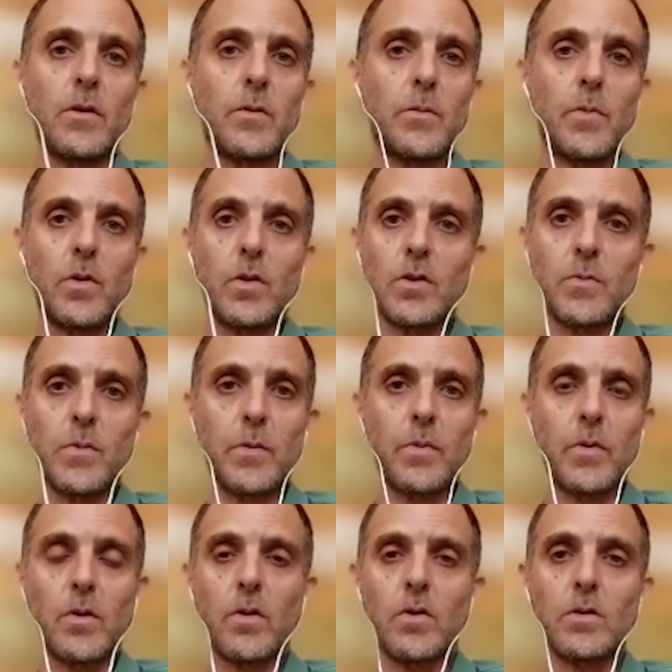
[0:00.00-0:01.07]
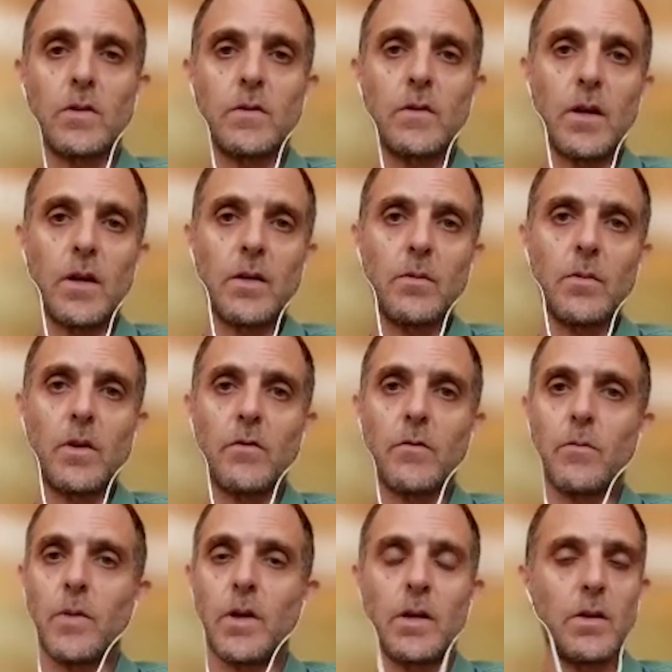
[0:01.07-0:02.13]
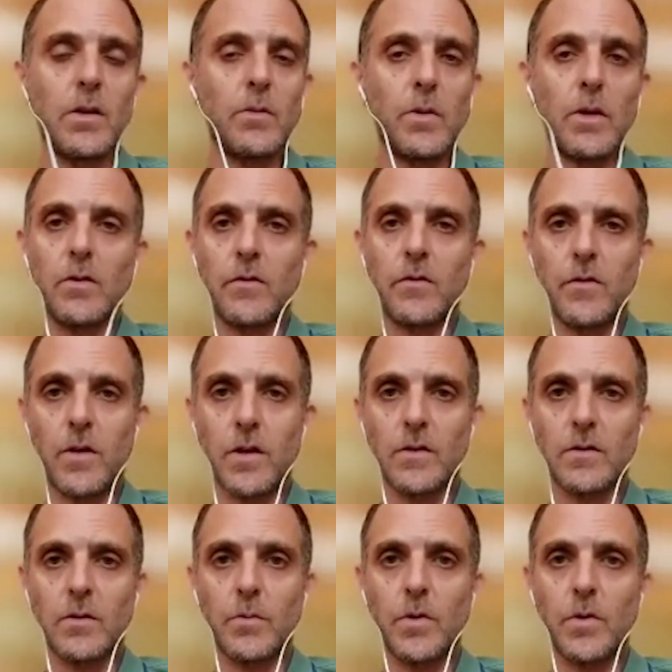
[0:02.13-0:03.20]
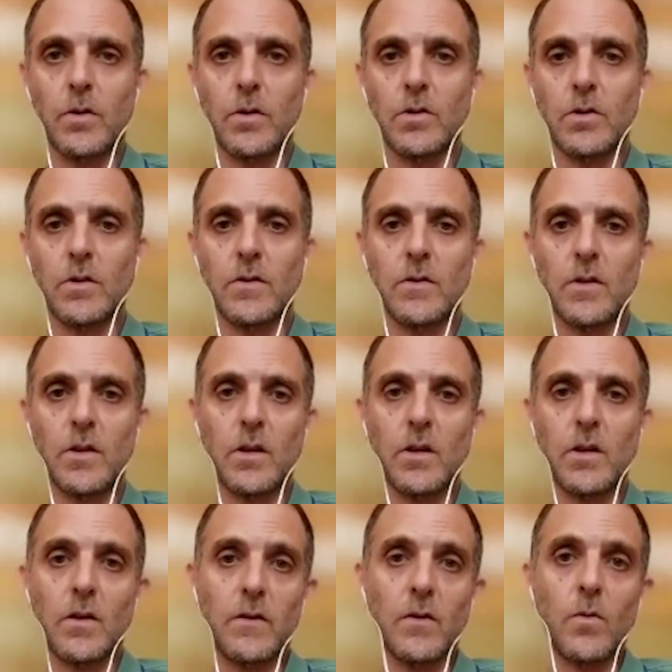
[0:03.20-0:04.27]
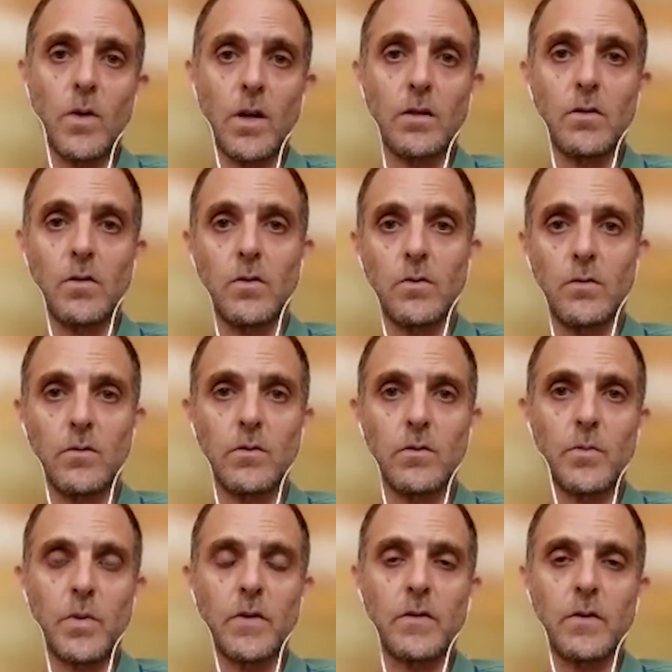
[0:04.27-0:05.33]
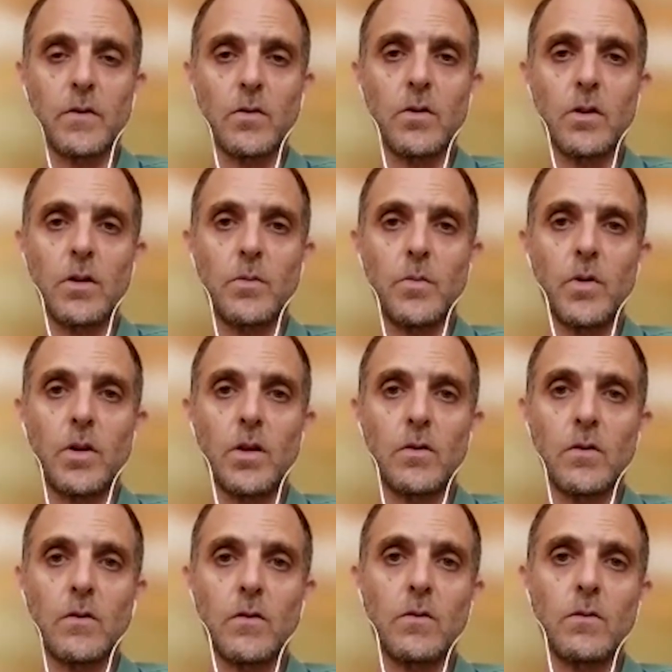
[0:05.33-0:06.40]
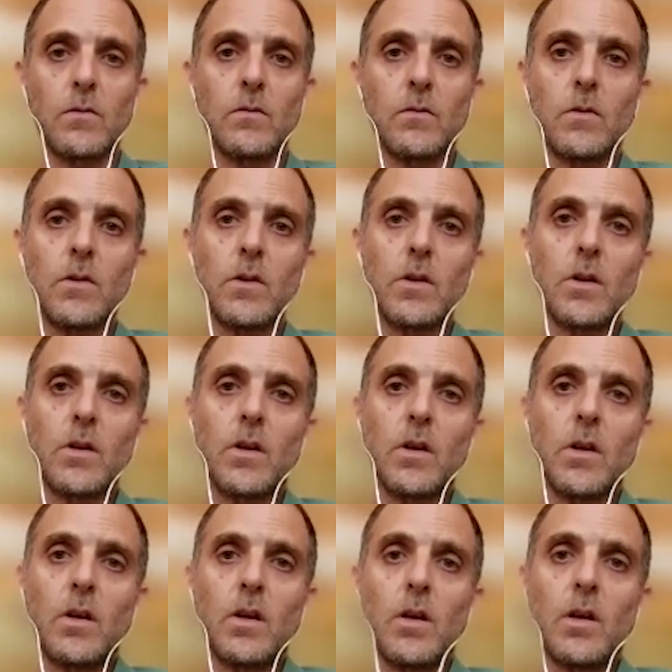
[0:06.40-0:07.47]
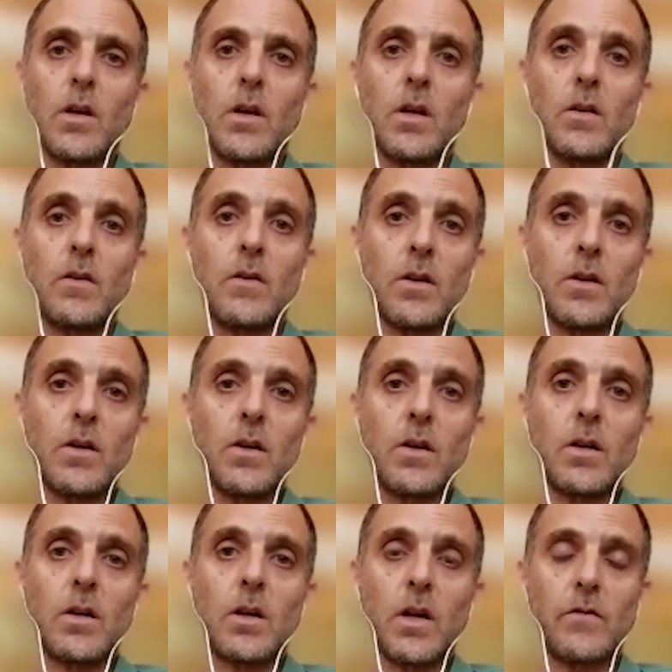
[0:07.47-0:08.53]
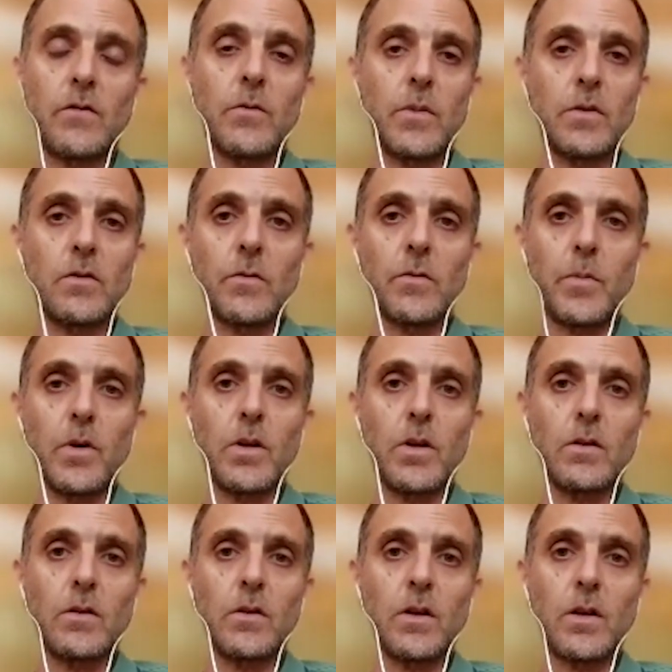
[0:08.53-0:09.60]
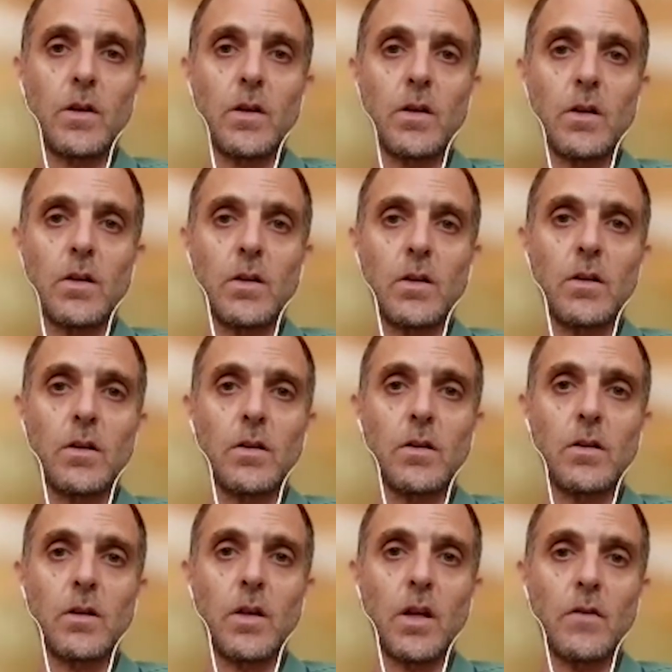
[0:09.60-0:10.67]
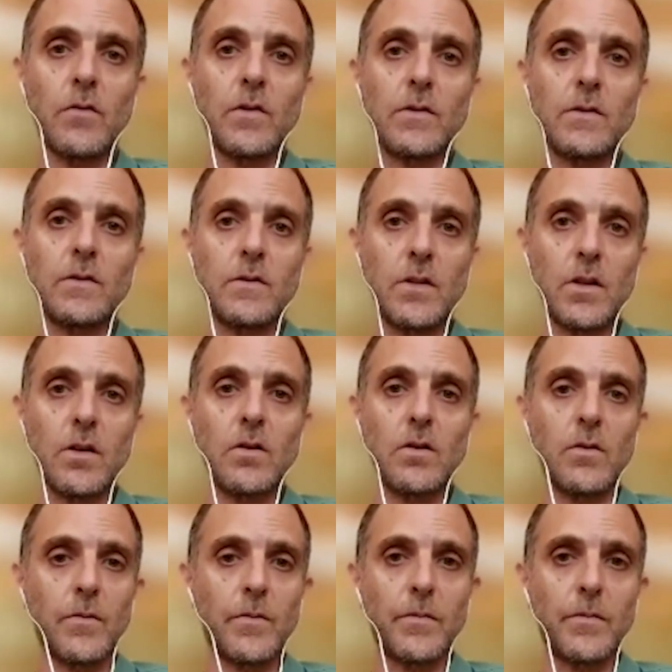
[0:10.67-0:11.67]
Polish people all the time. He have many friends in Polish. He's a well-known persona in Poland also, and the government of Poland gave us their